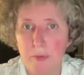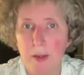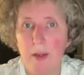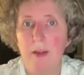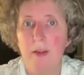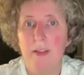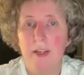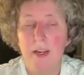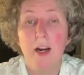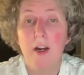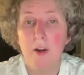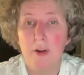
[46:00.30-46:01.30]
they
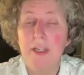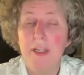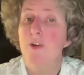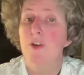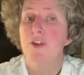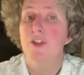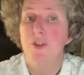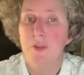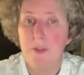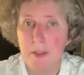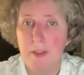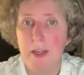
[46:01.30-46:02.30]
are an
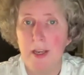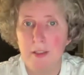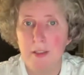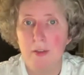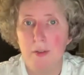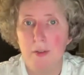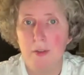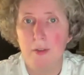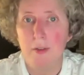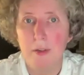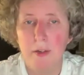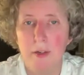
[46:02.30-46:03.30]
ecological disaster
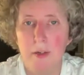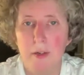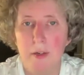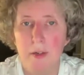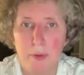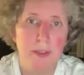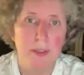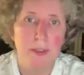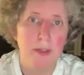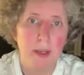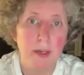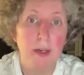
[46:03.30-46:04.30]
on our
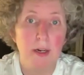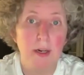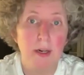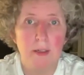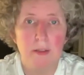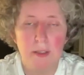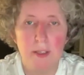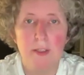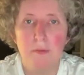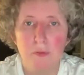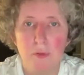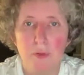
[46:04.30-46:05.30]
birds and our
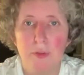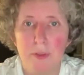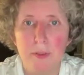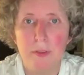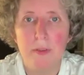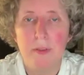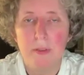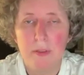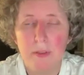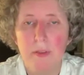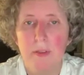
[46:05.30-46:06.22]
native rodents.